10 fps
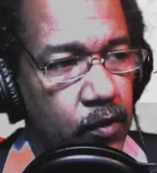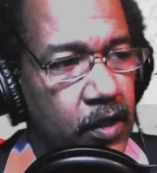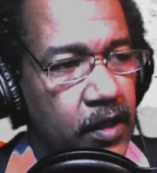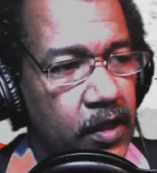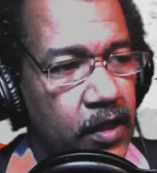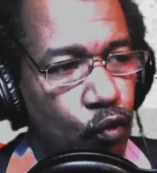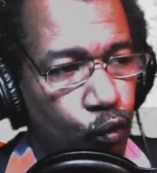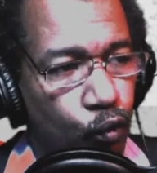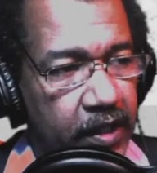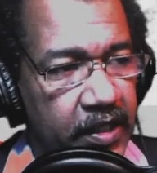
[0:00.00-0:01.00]
It's
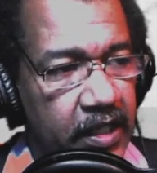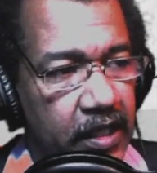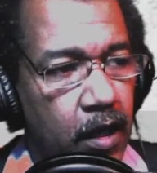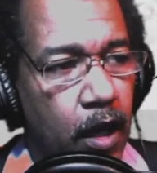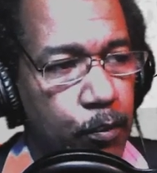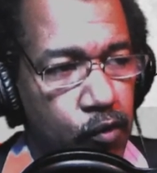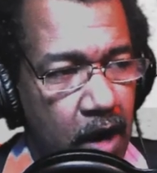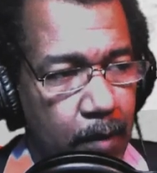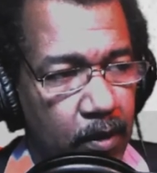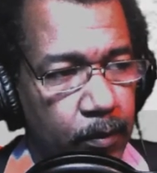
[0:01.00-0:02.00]
really a
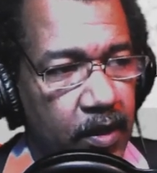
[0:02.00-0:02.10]
problem.